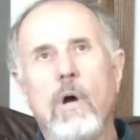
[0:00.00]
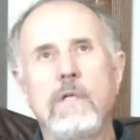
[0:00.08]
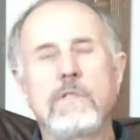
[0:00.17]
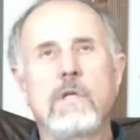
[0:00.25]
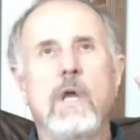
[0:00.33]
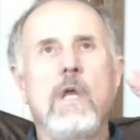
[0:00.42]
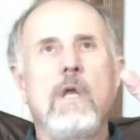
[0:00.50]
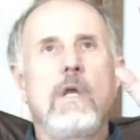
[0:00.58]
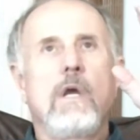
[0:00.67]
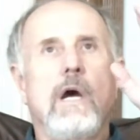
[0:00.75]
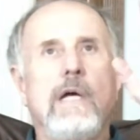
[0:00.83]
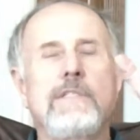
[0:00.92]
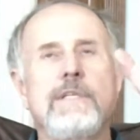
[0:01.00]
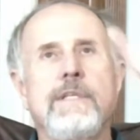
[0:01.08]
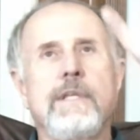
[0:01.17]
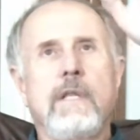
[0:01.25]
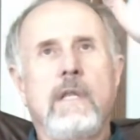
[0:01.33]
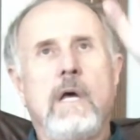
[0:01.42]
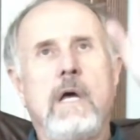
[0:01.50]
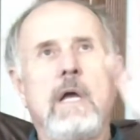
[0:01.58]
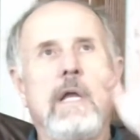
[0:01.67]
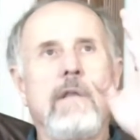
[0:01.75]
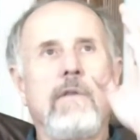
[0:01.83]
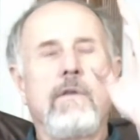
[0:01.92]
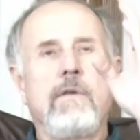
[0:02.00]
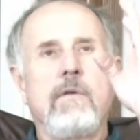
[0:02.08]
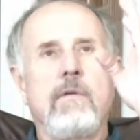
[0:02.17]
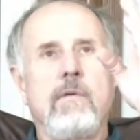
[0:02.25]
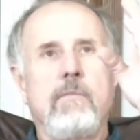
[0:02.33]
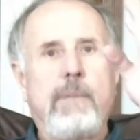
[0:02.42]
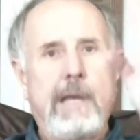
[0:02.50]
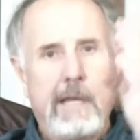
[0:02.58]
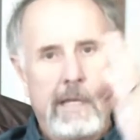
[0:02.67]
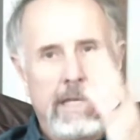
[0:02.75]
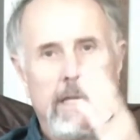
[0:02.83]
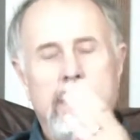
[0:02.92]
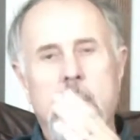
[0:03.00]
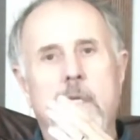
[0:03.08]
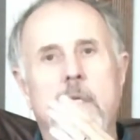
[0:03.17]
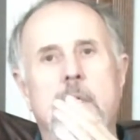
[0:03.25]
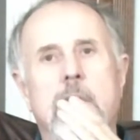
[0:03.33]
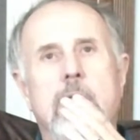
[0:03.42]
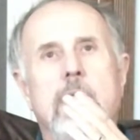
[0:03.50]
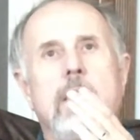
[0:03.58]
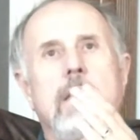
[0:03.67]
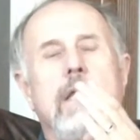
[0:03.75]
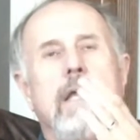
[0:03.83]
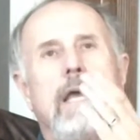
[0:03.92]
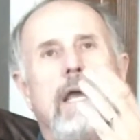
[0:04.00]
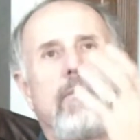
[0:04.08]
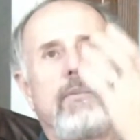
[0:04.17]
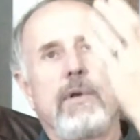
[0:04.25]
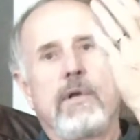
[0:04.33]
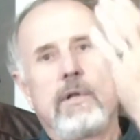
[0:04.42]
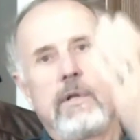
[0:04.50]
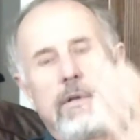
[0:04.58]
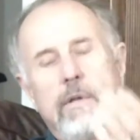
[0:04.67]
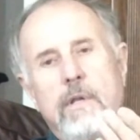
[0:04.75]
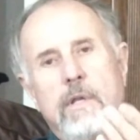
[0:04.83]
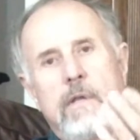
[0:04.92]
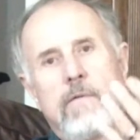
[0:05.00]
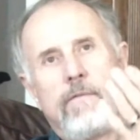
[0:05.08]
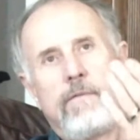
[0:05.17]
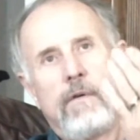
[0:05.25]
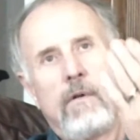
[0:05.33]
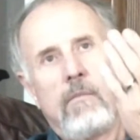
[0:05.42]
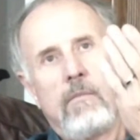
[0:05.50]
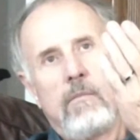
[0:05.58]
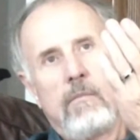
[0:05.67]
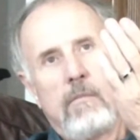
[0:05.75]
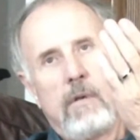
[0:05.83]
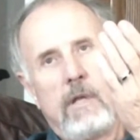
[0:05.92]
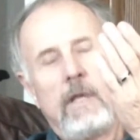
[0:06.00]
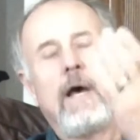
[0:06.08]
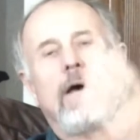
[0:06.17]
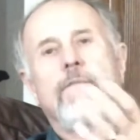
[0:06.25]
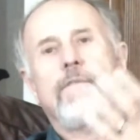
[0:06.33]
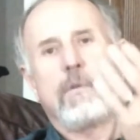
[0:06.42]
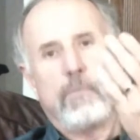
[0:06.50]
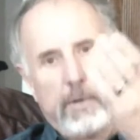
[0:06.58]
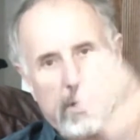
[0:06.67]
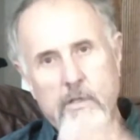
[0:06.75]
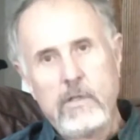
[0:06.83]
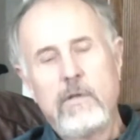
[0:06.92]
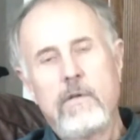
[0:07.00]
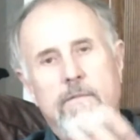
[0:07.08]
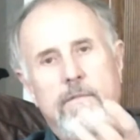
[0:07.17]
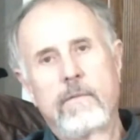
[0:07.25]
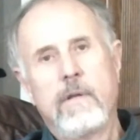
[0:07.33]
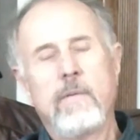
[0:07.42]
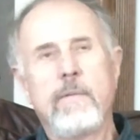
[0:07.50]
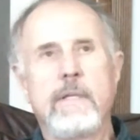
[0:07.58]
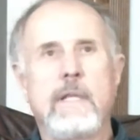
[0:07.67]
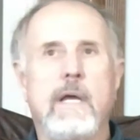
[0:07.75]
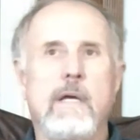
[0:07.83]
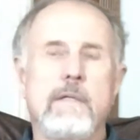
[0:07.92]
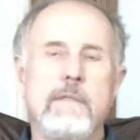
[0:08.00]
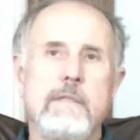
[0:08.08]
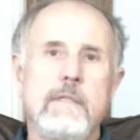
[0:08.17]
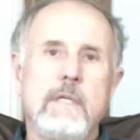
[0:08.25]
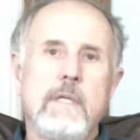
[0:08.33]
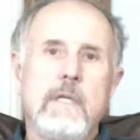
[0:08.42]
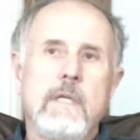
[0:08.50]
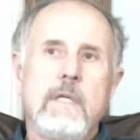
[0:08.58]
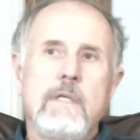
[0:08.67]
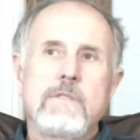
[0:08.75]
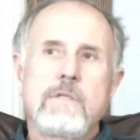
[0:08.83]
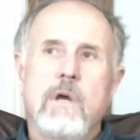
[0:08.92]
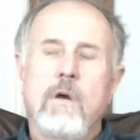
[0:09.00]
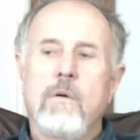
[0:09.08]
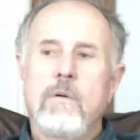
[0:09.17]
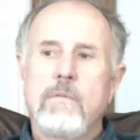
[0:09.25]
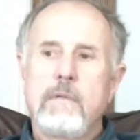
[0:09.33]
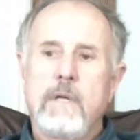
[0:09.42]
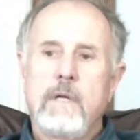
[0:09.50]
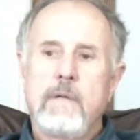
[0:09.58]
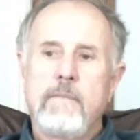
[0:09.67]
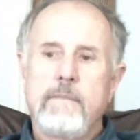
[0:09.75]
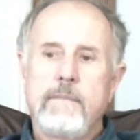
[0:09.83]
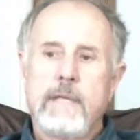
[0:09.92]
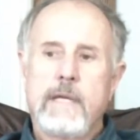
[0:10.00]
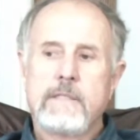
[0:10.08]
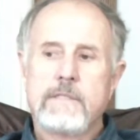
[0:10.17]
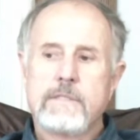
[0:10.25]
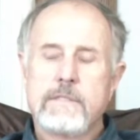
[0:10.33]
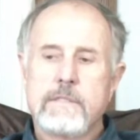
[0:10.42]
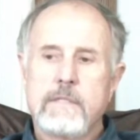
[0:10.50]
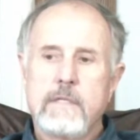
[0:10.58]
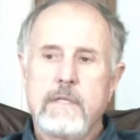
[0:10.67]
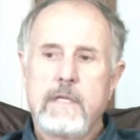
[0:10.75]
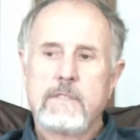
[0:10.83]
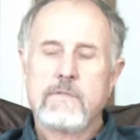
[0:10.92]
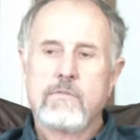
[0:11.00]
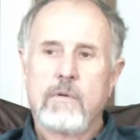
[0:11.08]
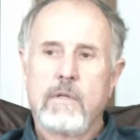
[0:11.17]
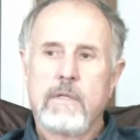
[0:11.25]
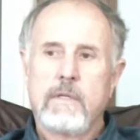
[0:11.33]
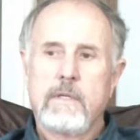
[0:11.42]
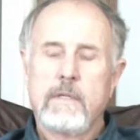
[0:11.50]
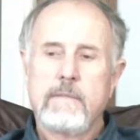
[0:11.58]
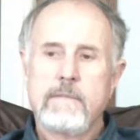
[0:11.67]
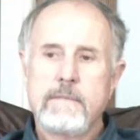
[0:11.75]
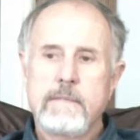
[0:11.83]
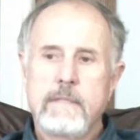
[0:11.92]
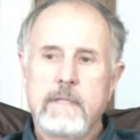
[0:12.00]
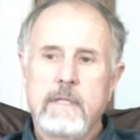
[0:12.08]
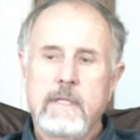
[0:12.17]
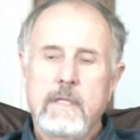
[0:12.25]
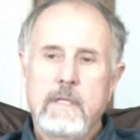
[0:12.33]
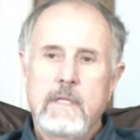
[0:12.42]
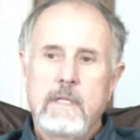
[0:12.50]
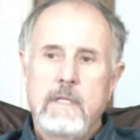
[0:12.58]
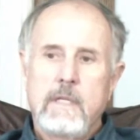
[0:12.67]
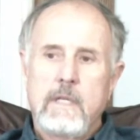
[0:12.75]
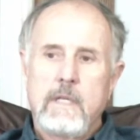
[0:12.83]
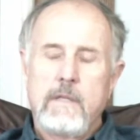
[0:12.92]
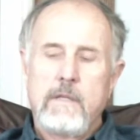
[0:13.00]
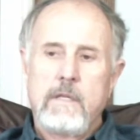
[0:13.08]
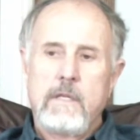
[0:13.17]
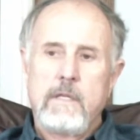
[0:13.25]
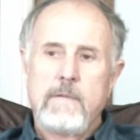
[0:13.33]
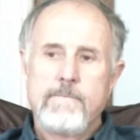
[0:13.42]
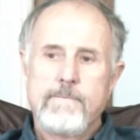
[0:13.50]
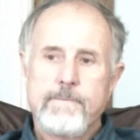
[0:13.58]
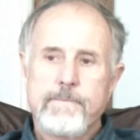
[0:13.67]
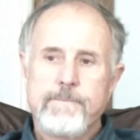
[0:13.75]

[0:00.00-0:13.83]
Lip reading: was causing the line to bend and precluding it enough to preclude it from coming down. So that's what the